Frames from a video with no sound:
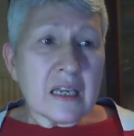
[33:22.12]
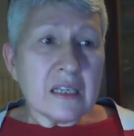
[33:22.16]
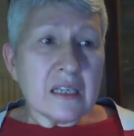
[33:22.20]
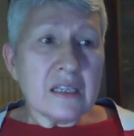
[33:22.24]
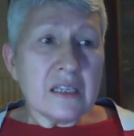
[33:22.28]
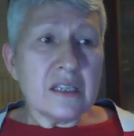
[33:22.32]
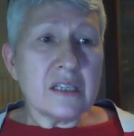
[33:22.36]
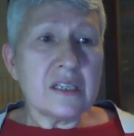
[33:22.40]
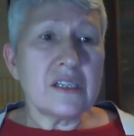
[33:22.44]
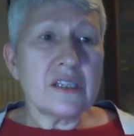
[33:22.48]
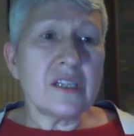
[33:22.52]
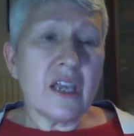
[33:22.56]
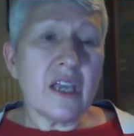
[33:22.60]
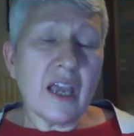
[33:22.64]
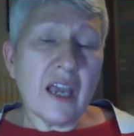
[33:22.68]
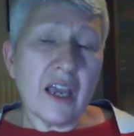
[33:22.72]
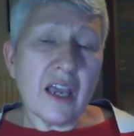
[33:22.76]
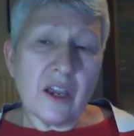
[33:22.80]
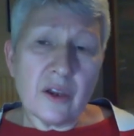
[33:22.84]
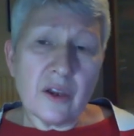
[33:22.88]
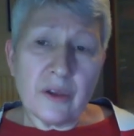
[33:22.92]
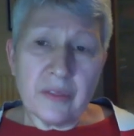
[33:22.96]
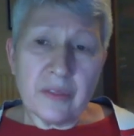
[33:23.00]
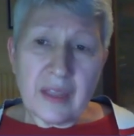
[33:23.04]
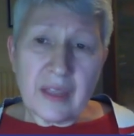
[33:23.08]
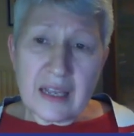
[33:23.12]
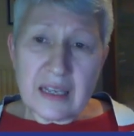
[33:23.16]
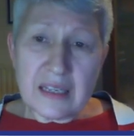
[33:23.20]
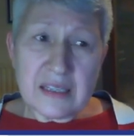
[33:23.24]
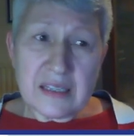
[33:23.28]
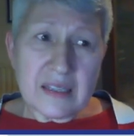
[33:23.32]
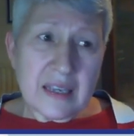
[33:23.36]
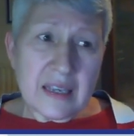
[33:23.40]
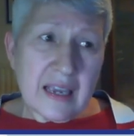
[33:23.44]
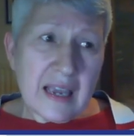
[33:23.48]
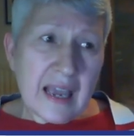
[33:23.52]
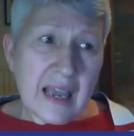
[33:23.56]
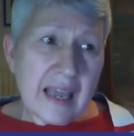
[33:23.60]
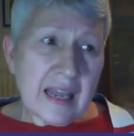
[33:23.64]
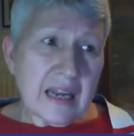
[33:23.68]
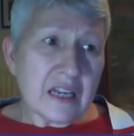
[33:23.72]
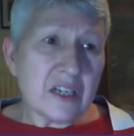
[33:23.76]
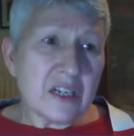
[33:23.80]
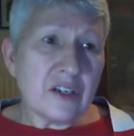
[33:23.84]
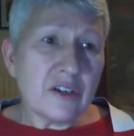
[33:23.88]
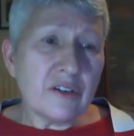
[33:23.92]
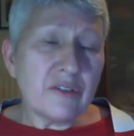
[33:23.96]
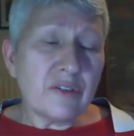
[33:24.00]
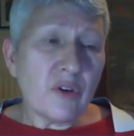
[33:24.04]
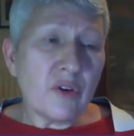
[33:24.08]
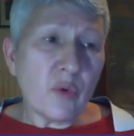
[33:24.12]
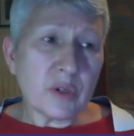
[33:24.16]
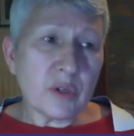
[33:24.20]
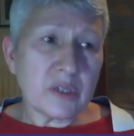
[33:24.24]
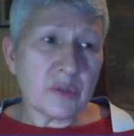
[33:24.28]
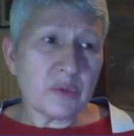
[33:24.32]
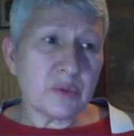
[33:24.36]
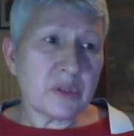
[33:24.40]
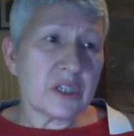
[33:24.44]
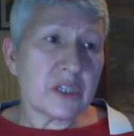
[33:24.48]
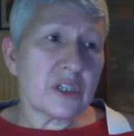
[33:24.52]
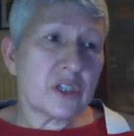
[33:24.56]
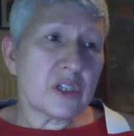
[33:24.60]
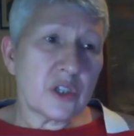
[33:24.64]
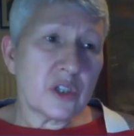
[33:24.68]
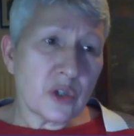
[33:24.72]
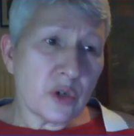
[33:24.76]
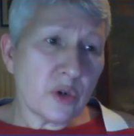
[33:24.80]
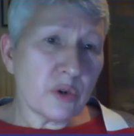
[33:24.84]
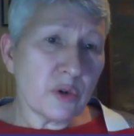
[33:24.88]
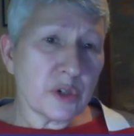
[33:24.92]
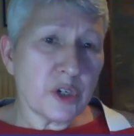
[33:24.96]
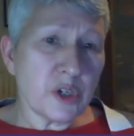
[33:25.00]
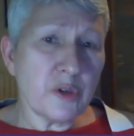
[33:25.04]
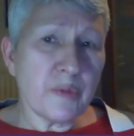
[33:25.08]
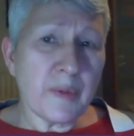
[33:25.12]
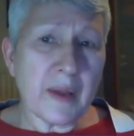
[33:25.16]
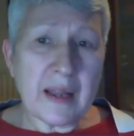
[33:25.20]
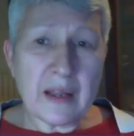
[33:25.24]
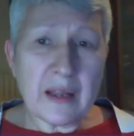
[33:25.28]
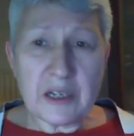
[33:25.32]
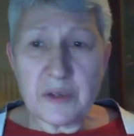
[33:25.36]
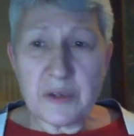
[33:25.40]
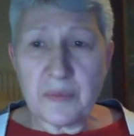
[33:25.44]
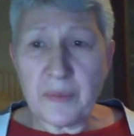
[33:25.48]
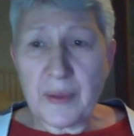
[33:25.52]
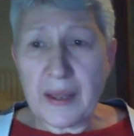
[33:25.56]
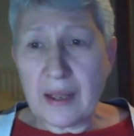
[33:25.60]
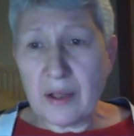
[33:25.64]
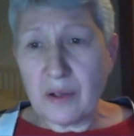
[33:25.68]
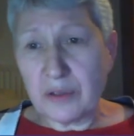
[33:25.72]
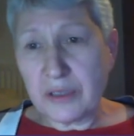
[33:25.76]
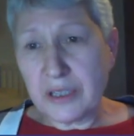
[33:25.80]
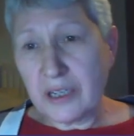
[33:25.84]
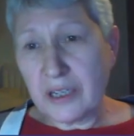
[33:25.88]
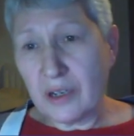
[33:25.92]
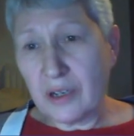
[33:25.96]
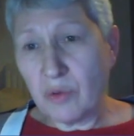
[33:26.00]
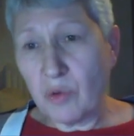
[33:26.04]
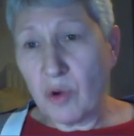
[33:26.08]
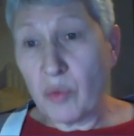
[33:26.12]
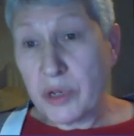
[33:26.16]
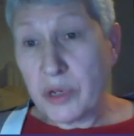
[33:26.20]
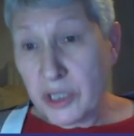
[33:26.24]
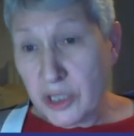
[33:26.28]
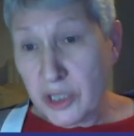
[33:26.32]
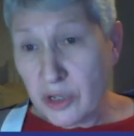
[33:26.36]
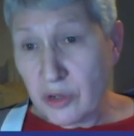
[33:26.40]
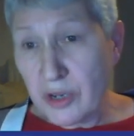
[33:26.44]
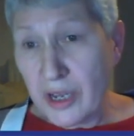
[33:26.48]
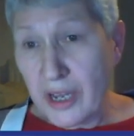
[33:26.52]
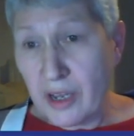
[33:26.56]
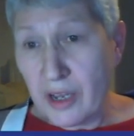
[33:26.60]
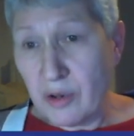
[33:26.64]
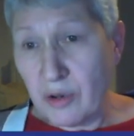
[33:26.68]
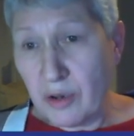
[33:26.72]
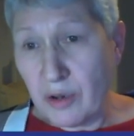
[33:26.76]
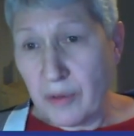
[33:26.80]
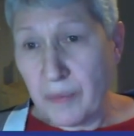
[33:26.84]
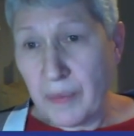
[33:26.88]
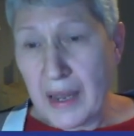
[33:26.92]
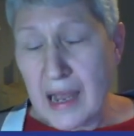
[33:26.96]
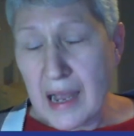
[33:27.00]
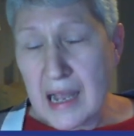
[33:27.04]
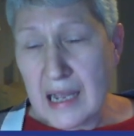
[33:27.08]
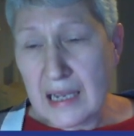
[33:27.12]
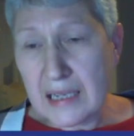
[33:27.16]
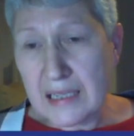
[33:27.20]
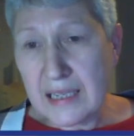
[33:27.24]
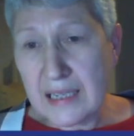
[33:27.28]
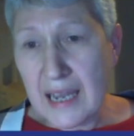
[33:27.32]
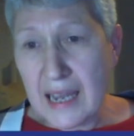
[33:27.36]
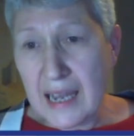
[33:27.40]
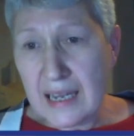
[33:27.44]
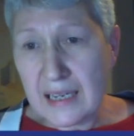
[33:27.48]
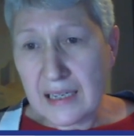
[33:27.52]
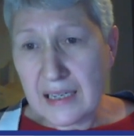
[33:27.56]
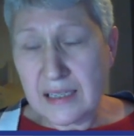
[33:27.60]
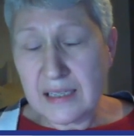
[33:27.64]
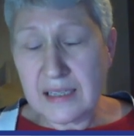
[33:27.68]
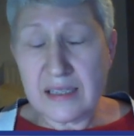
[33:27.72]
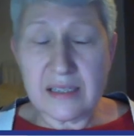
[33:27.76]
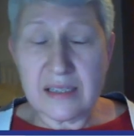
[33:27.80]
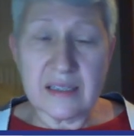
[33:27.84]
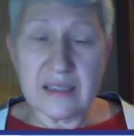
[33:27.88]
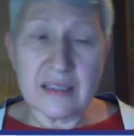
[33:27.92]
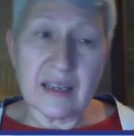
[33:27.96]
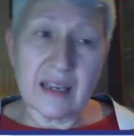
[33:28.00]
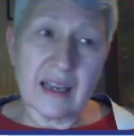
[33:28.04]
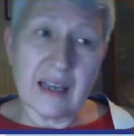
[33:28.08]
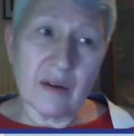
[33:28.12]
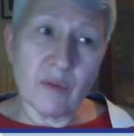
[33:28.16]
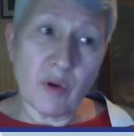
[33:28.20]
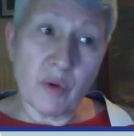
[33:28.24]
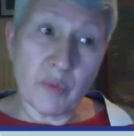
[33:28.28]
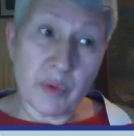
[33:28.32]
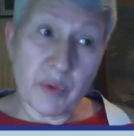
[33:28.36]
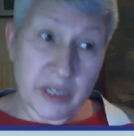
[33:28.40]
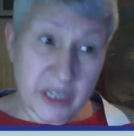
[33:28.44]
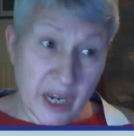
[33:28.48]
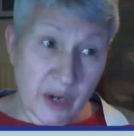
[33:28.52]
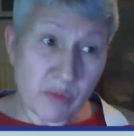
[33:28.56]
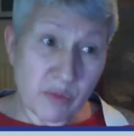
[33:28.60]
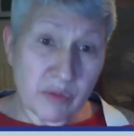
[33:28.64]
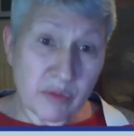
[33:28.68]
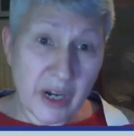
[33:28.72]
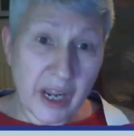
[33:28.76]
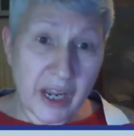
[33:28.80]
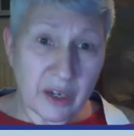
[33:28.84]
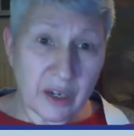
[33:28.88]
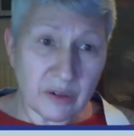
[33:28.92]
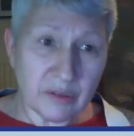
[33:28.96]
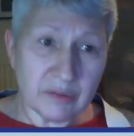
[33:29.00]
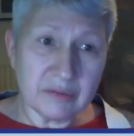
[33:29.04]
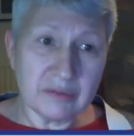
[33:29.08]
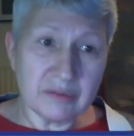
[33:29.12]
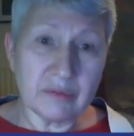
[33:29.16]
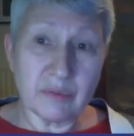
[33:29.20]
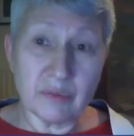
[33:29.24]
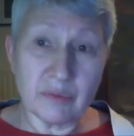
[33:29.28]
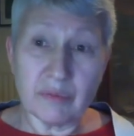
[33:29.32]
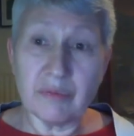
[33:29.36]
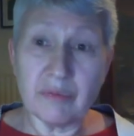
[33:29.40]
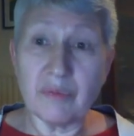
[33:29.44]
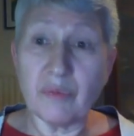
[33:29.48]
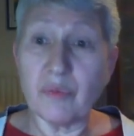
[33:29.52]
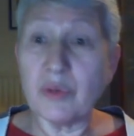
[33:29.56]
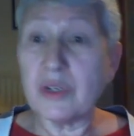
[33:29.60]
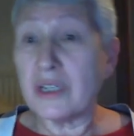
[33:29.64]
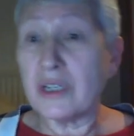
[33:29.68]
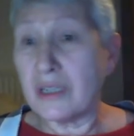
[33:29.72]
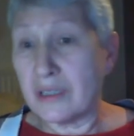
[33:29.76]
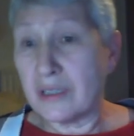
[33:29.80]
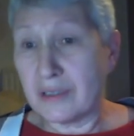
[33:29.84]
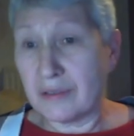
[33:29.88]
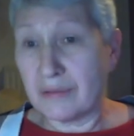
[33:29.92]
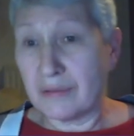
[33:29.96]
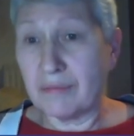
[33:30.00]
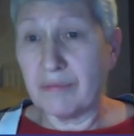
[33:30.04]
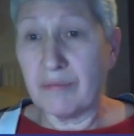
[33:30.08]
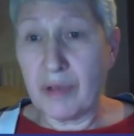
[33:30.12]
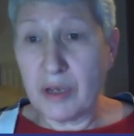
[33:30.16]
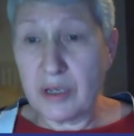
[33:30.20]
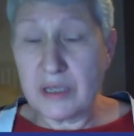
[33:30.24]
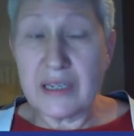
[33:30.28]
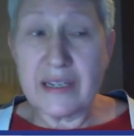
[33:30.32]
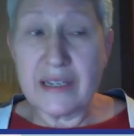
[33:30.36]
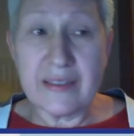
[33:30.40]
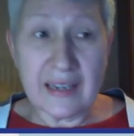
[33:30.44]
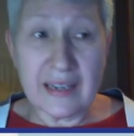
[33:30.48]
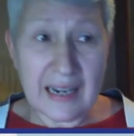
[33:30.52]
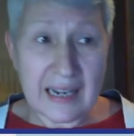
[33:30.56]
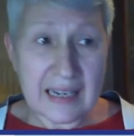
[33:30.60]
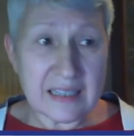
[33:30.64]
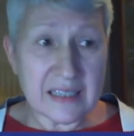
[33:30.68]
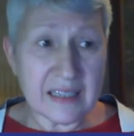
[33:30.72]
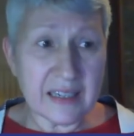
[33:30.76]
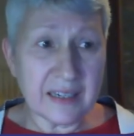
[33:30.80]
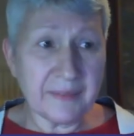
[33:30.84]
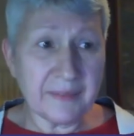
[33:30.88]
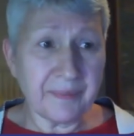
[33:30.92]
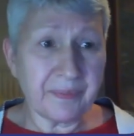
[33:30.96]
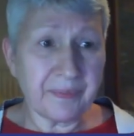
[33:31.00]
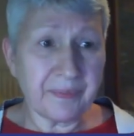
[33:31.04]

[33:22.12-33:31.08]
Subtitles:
So that's the end of what I want to talk to you about what we do know about our tests and what we don't know, which is mostly the latter.